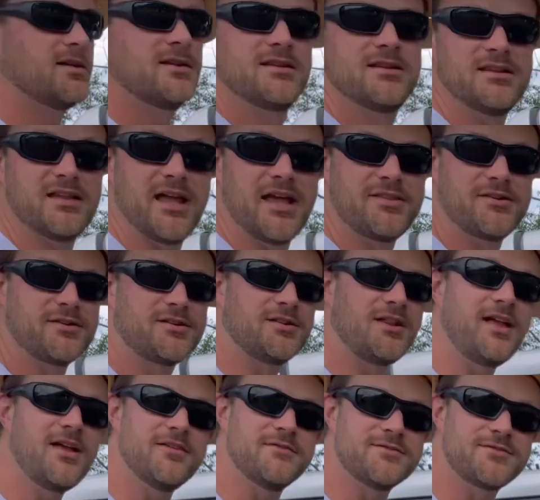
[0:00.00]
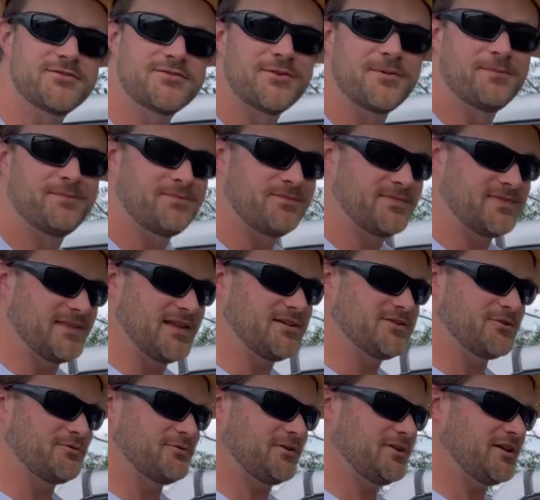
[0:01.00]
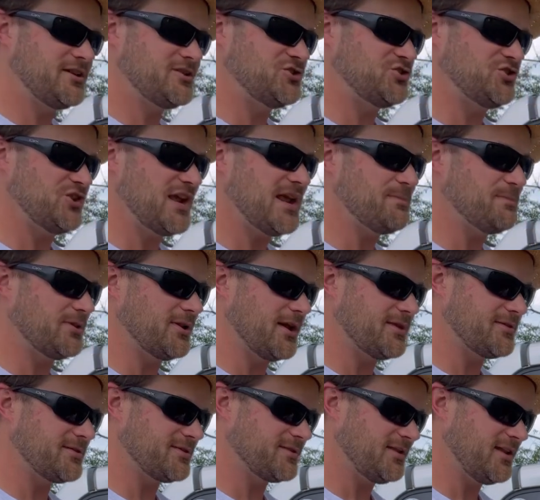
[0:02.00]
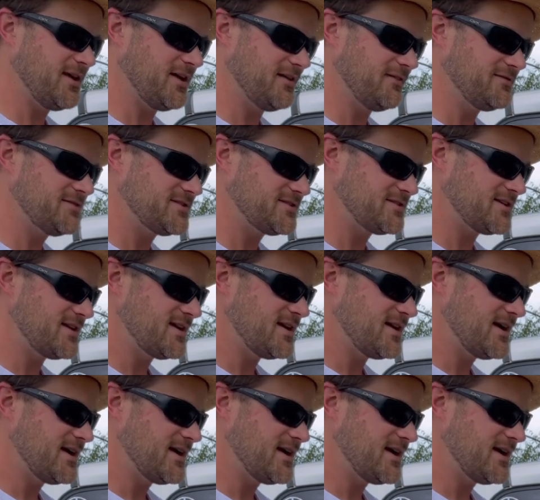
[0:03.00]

Leather gloves. These are really cheap leather gloves.